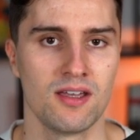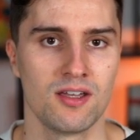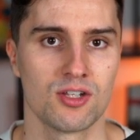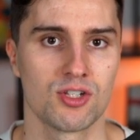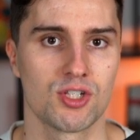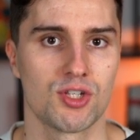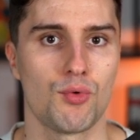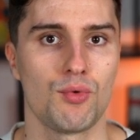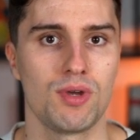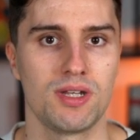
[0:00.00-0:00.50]

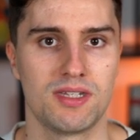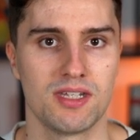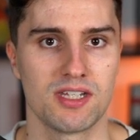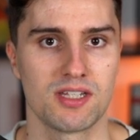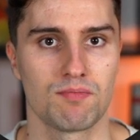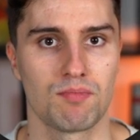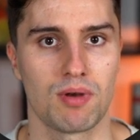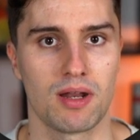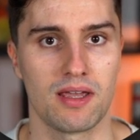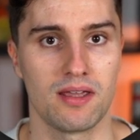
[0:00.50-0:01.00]
So we
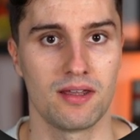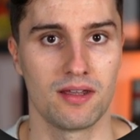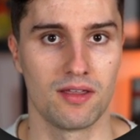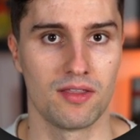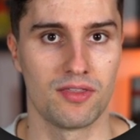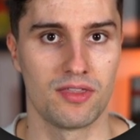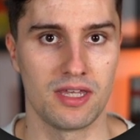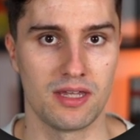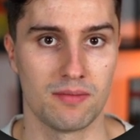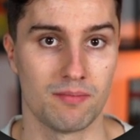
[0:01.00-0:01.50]
display
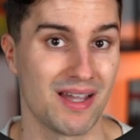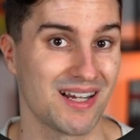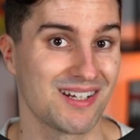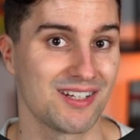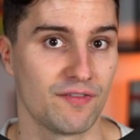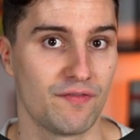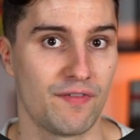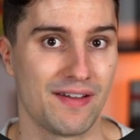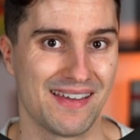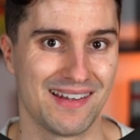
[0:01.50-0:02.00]
the
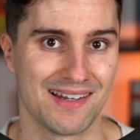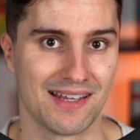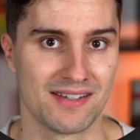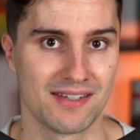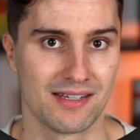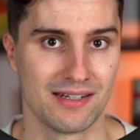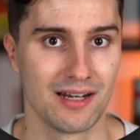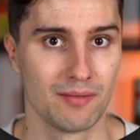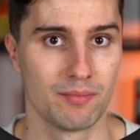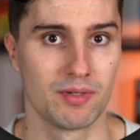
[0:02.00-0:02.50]
magnifier
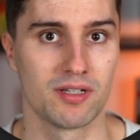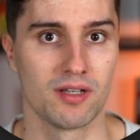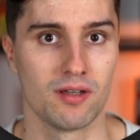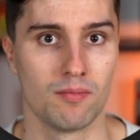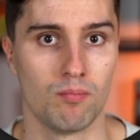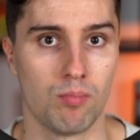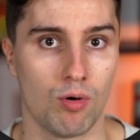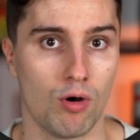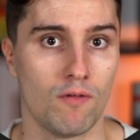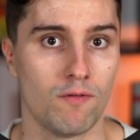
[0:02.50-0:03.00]
lens a little bit
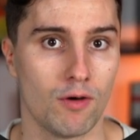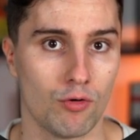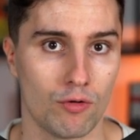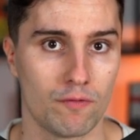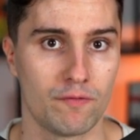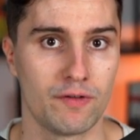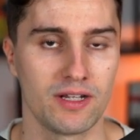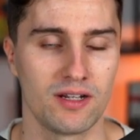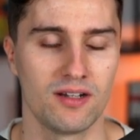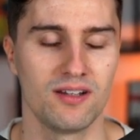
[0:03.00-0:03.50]
above our
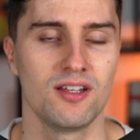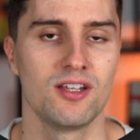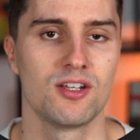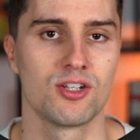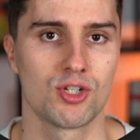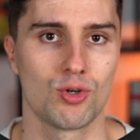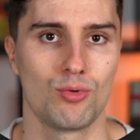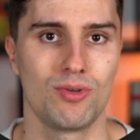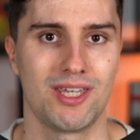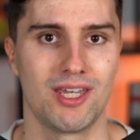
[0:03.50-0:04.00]
finger.
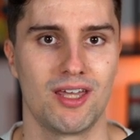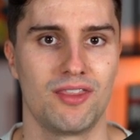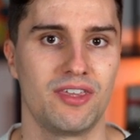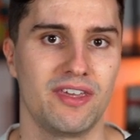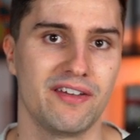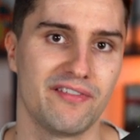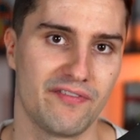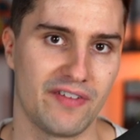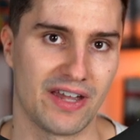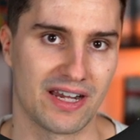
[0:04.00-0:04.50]
So we get
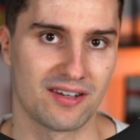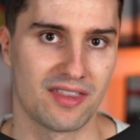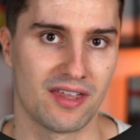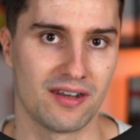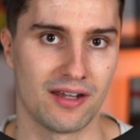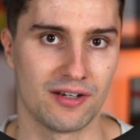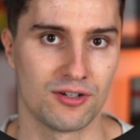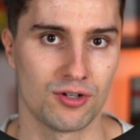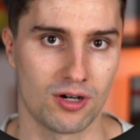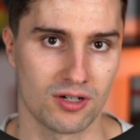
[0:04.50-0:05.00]
the effect
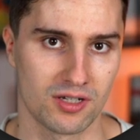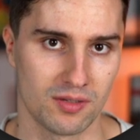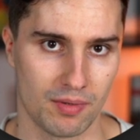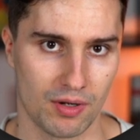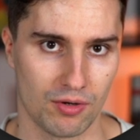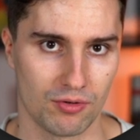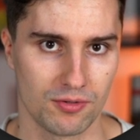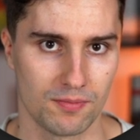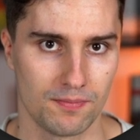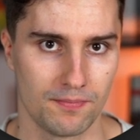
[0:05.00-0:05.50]
that I talked
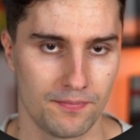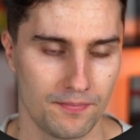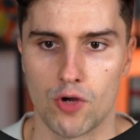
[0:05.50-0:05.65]
about.